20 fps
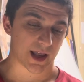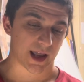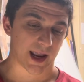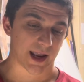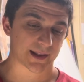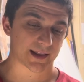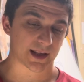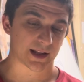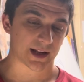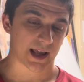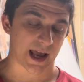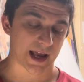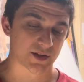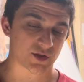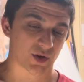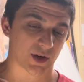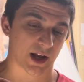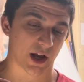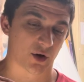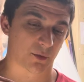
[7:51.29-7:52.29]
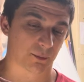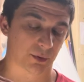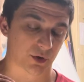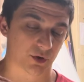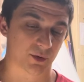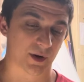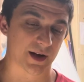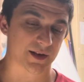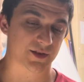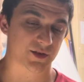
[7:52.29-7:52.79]
And then as you kind of
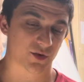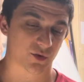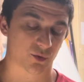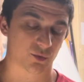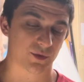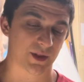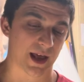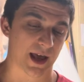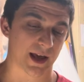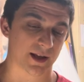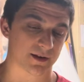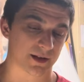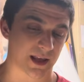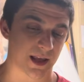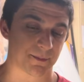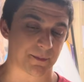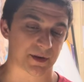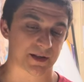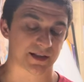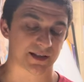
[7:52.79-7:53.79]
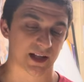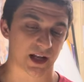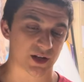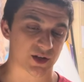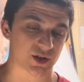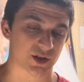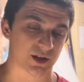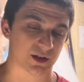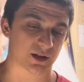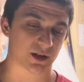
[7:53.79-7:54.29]
progress through that hip
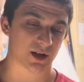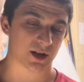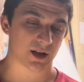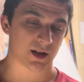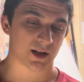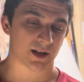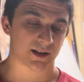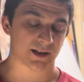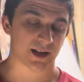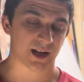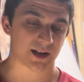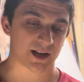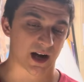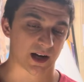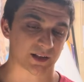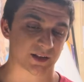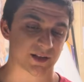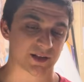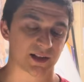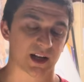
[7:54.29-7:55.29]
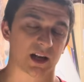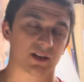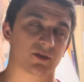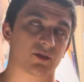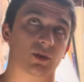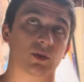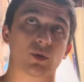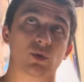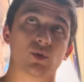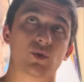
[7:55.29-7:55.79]
extension, the adductors start
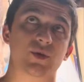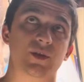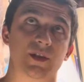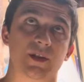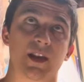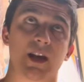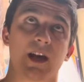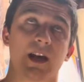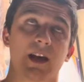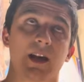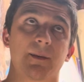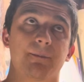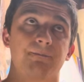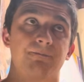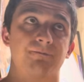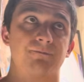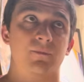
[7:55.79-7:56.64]
to lose their